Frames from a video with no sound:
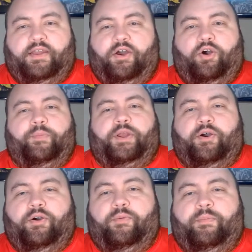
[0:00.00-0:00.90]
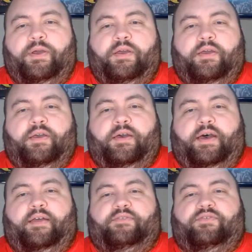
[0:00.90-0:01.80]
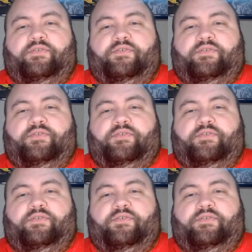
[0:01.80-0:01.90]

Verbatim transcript: in a home and home uh,